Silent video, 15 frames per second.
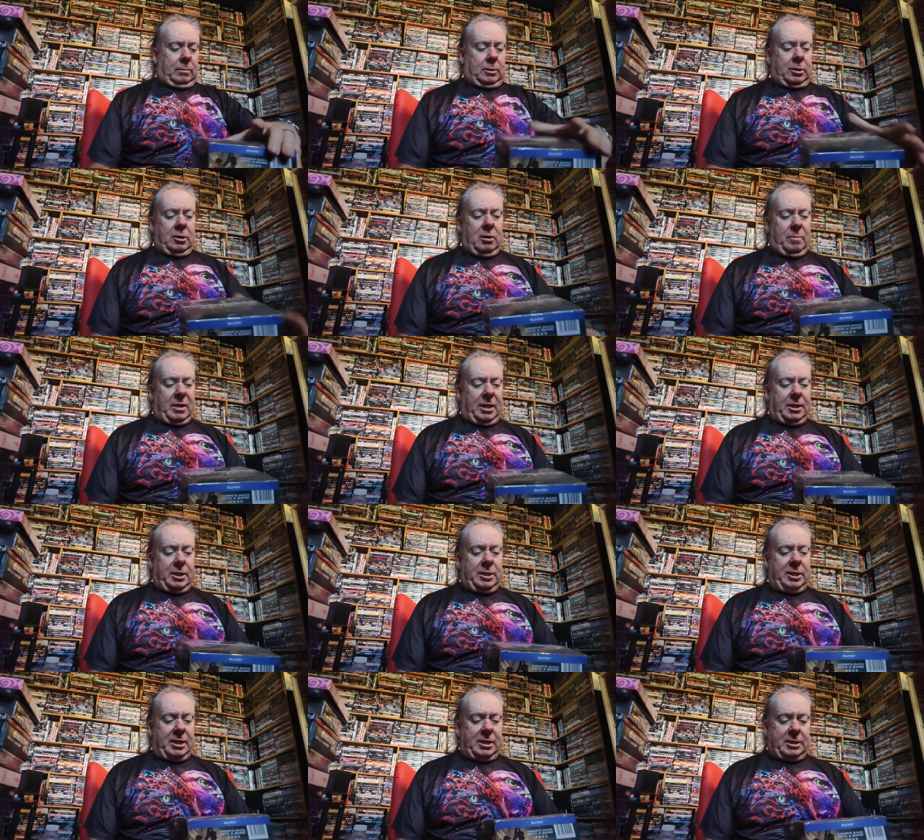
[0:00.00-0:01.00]
Terminator
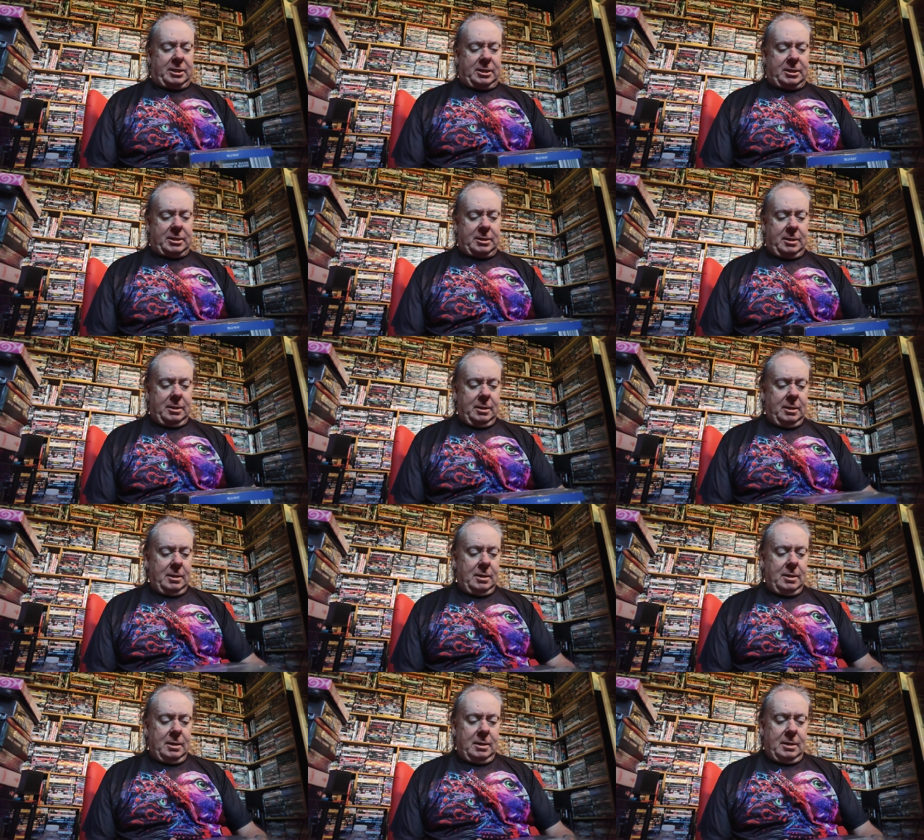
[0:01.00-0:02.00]
Genesis
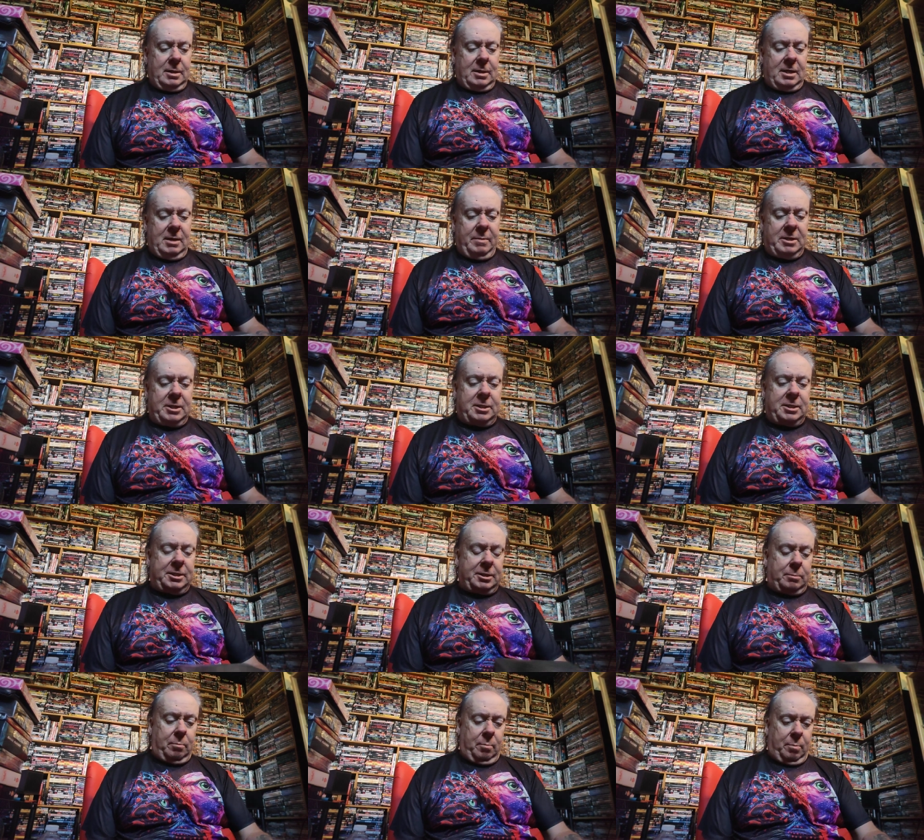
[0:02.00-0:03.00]
limited
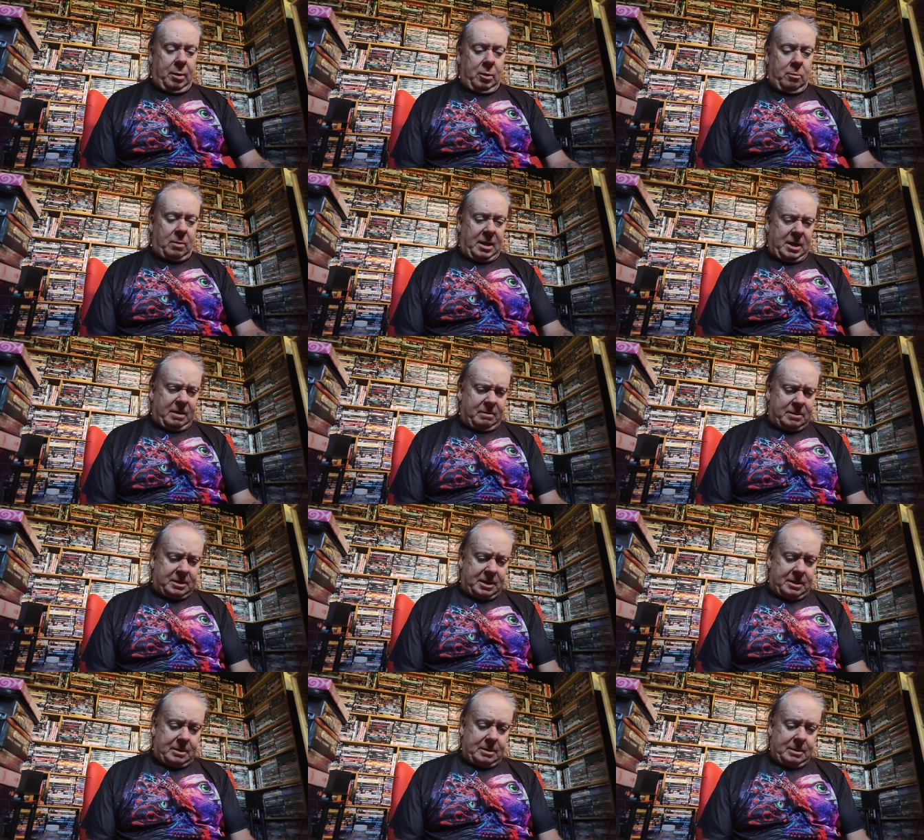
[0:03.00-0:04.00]
edition Blu-ray gift
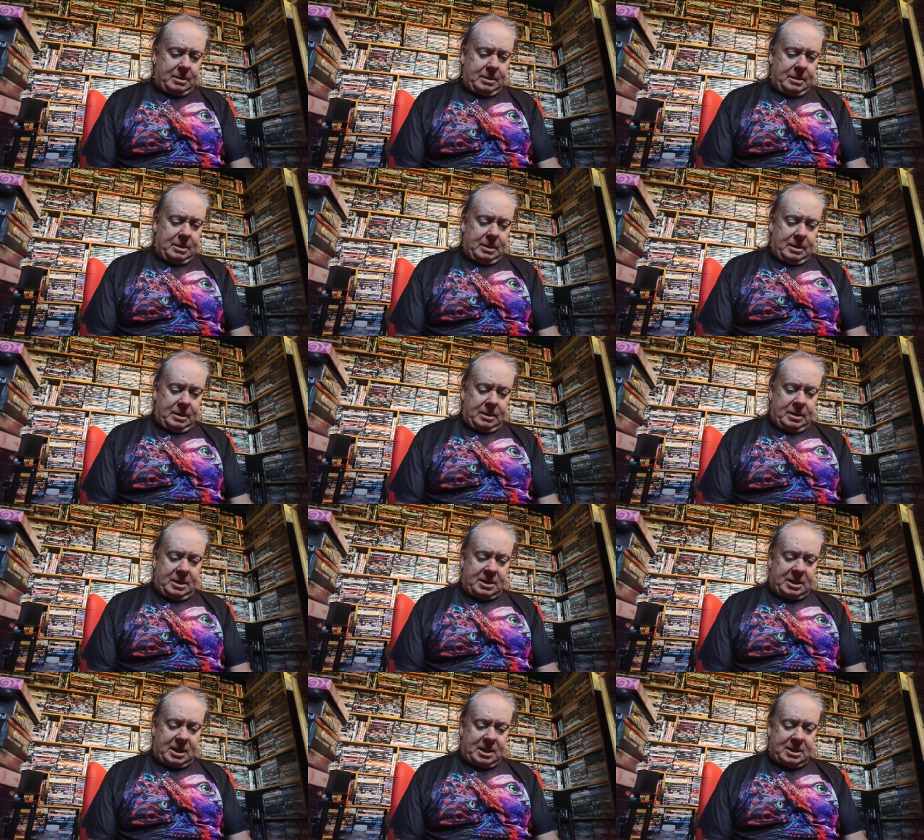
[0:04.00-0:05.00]
set.
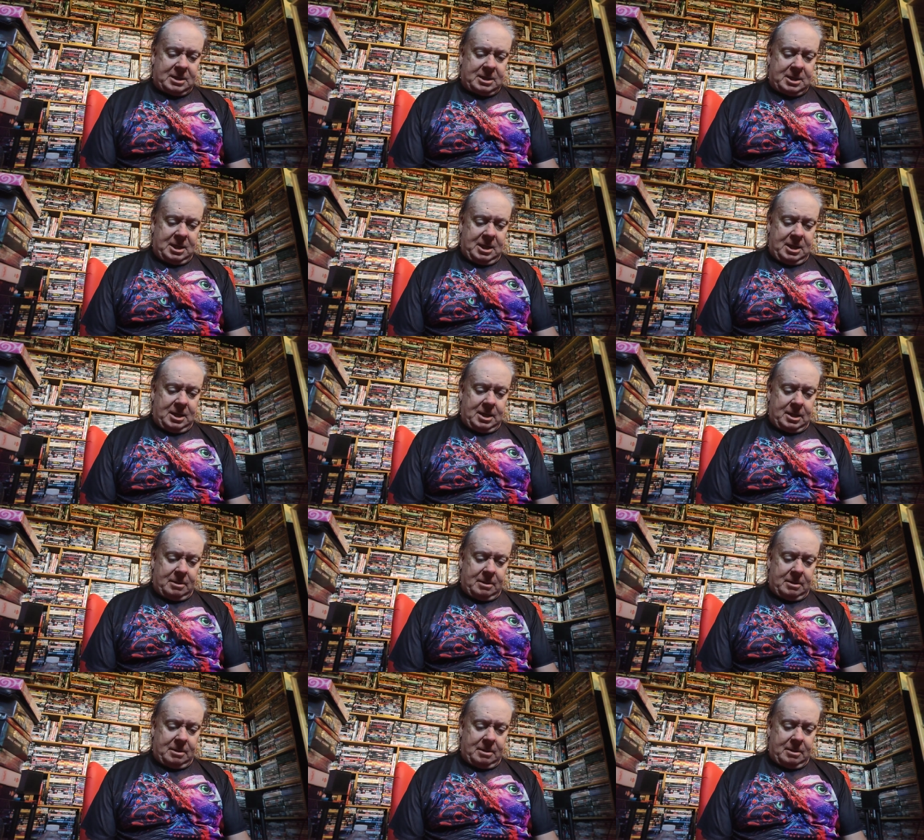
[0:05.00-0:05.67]
This has the